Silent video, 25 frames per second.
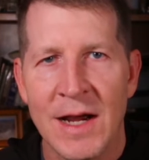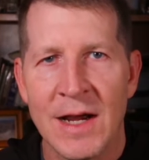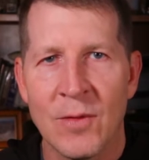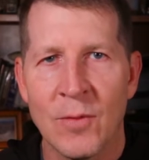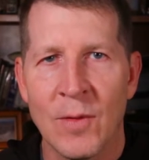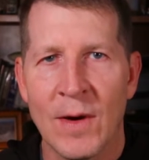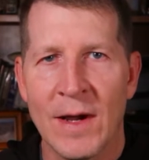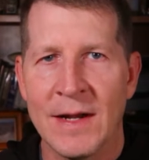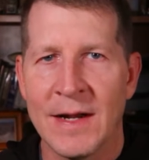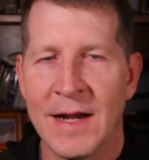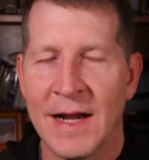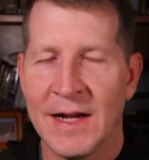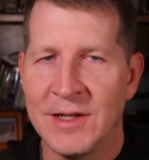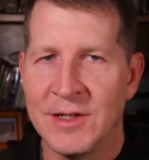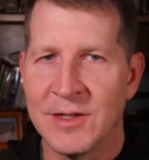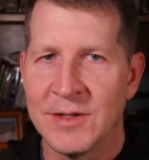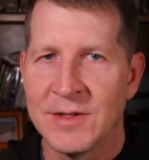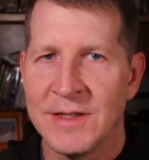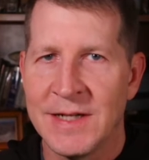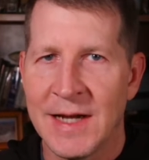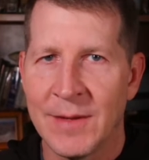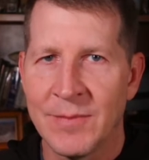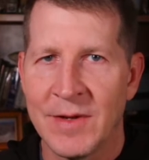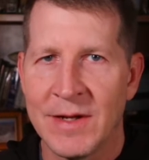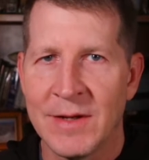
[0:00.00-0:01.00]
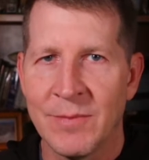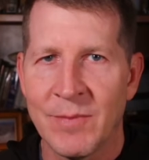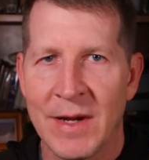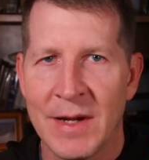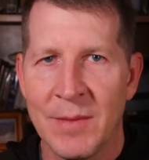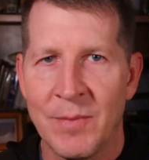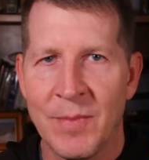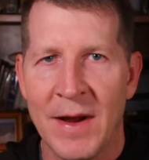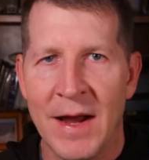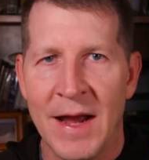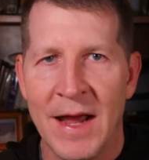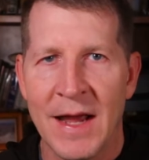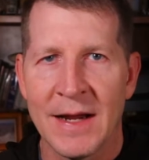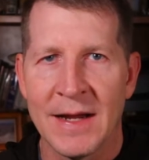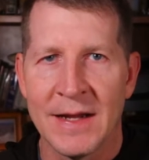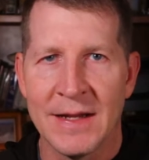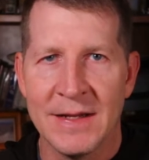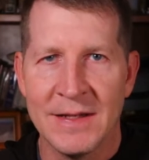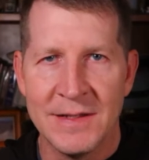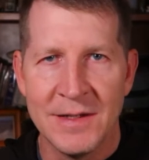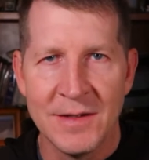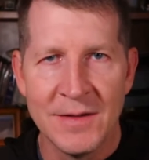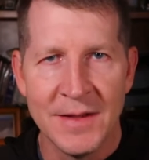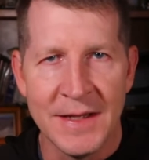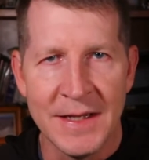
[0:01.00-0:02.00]
got wet. I just kept it in my pack
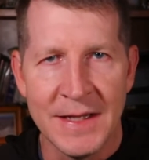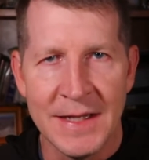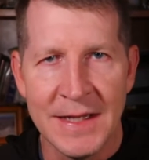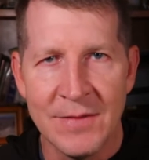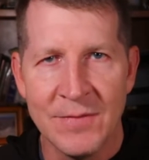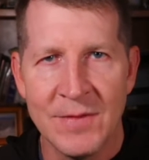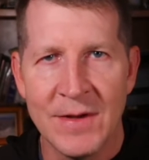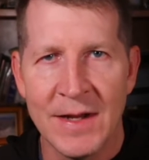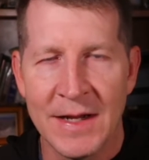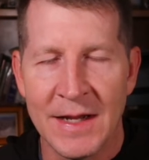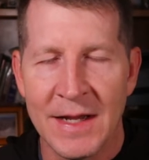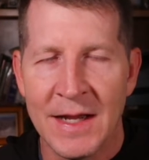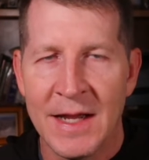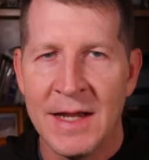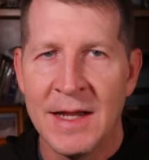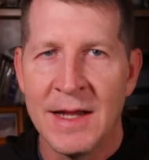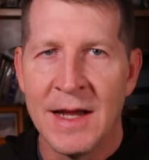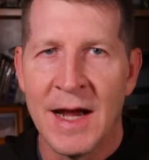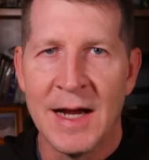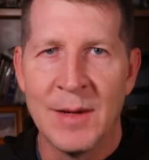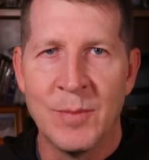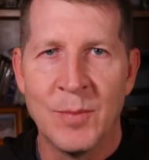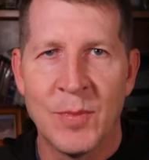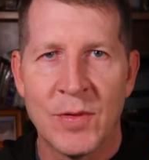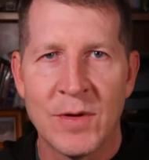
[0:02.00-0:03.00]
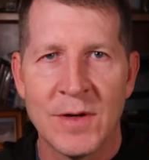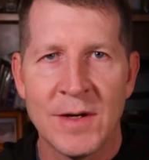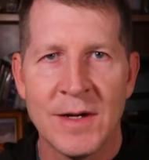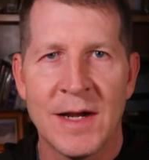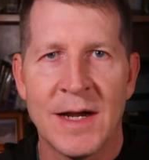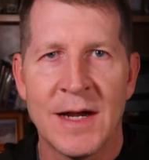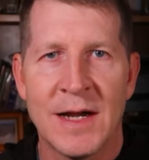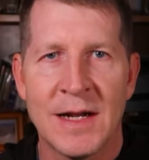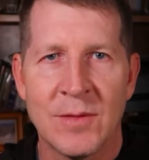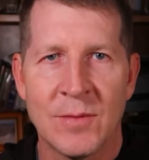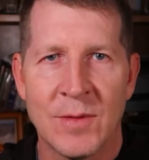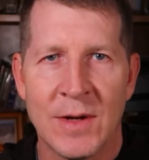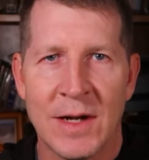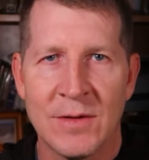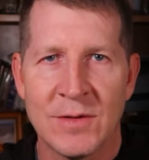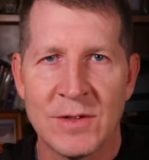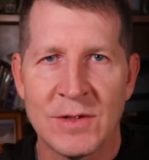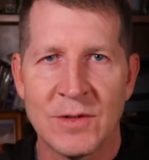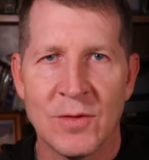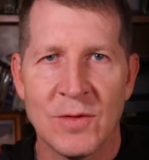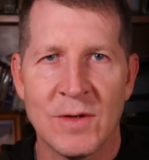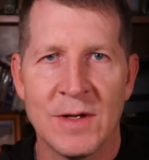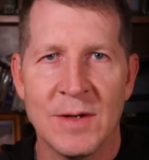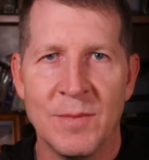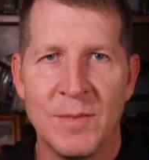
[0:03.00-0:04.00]
until the evening. I'd put it on when I was
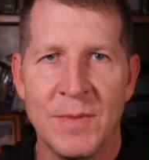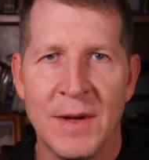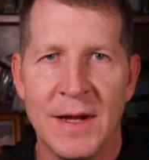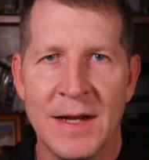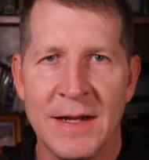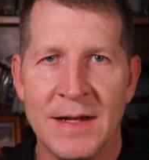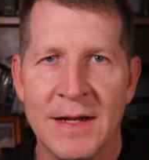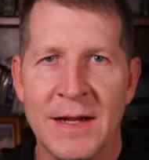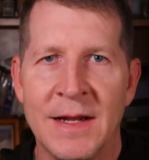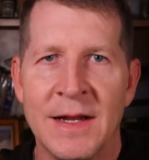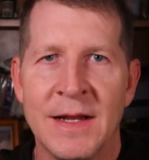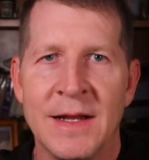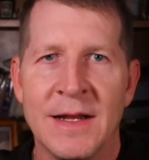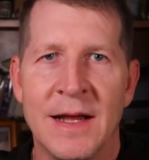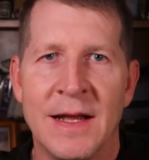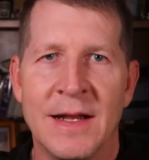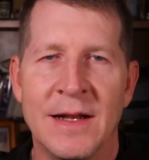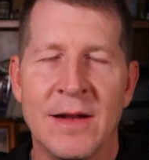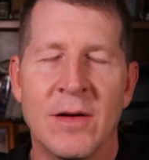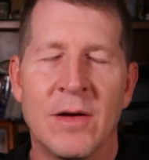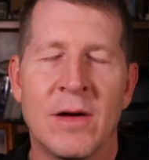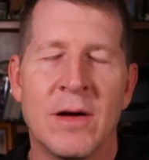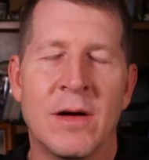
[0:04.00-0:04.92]
going to bed, and